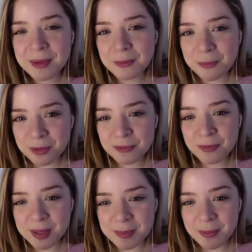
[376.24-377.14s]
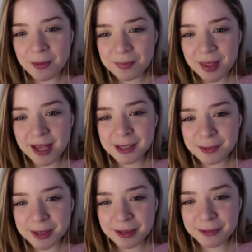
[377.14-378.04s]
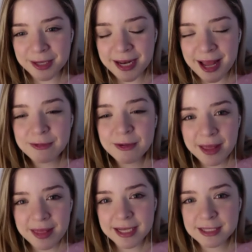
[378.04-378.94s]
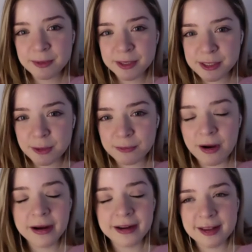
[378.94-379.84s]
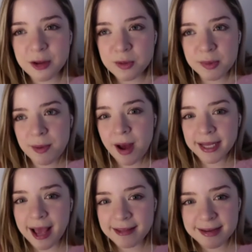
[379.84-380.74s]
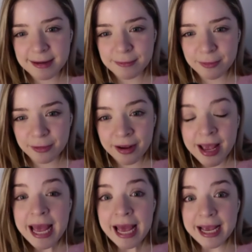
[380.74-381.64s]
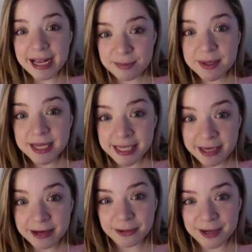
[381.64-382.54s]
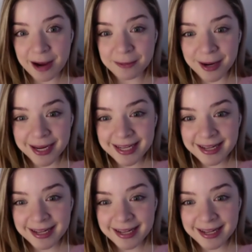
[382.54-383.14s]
wonderful people, and you included. Have you had that experience so far? Because I know you've been podcasting for, it's been a year now, right?